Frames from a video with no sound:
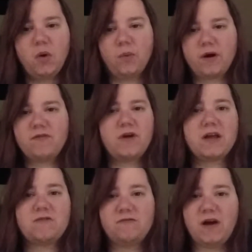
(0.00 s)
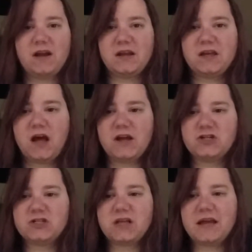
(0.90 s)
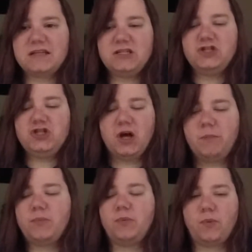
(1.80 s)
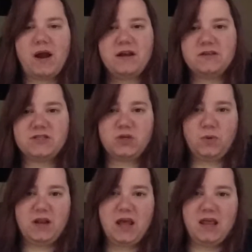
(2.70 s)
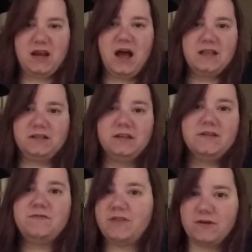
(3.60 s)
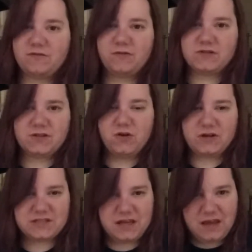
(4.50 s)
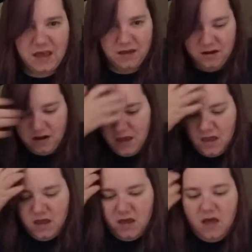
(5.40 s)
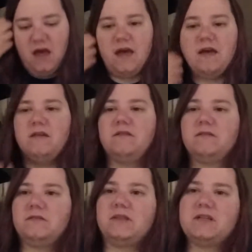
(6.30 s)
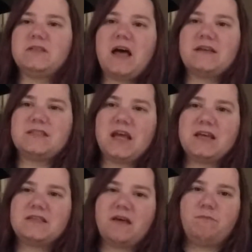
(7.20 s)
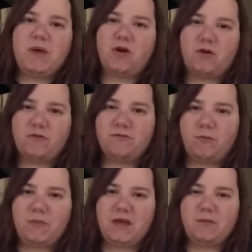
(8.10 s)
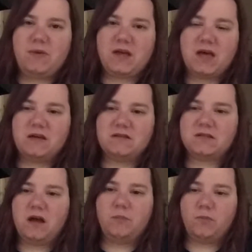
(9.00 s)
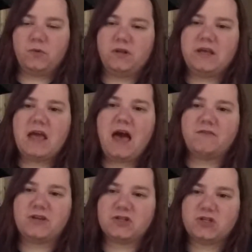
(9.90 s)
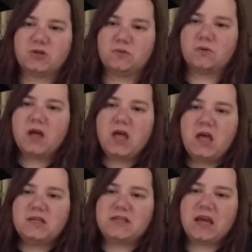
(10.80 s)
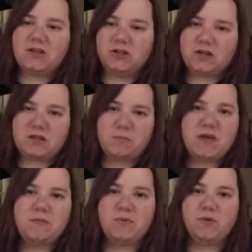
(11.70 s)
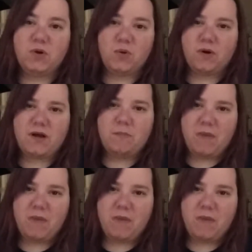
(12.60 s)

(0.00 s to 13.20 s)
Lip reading: wherever I can find it, I jump right into it and I live there for as long as I can. And these last days have been hard for me because I'm really having to take a look at the people who are in